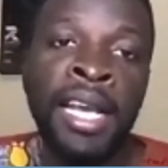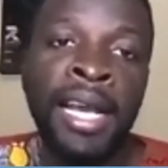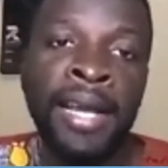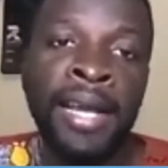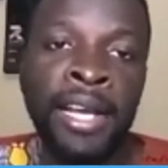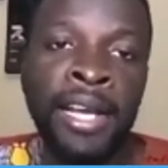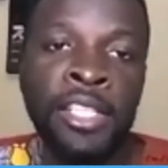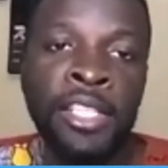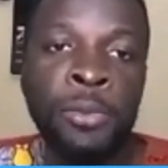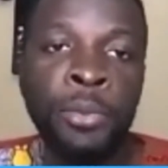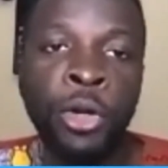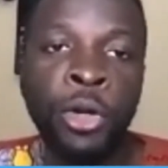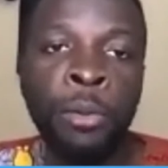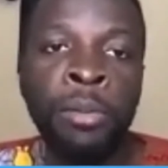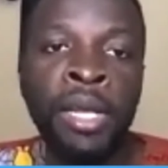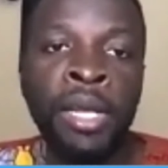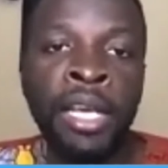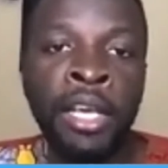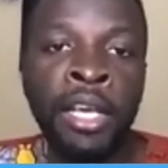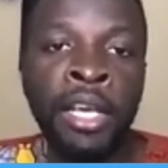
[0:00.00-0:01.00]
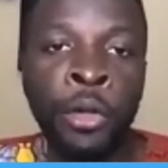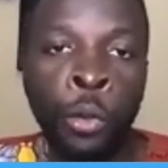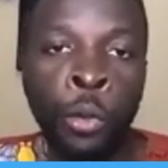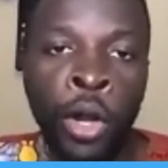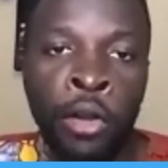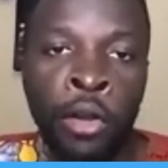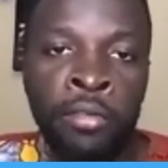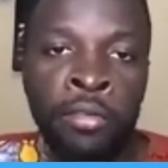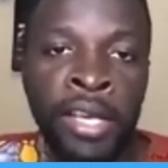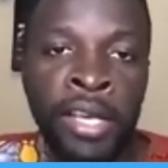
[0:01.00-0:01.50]
And that's probably
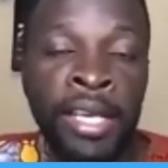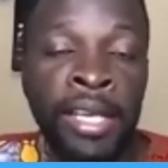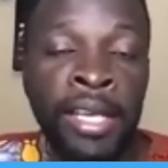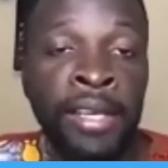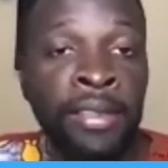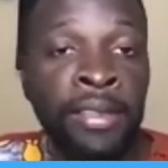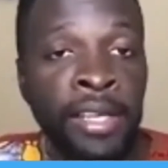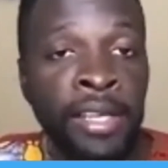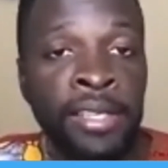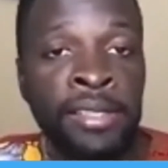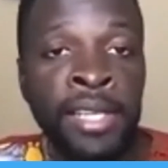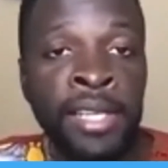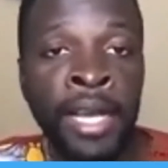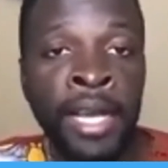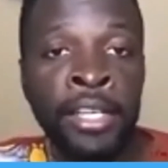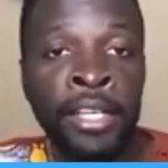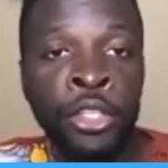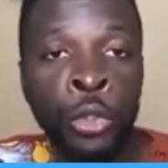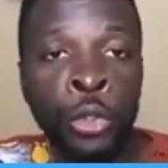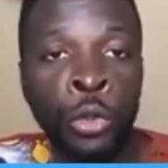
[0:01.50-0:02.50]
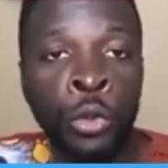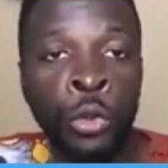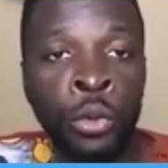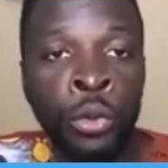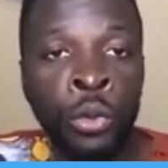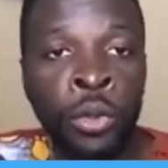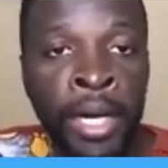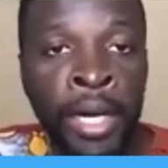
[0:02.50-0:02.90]
one of the key things I do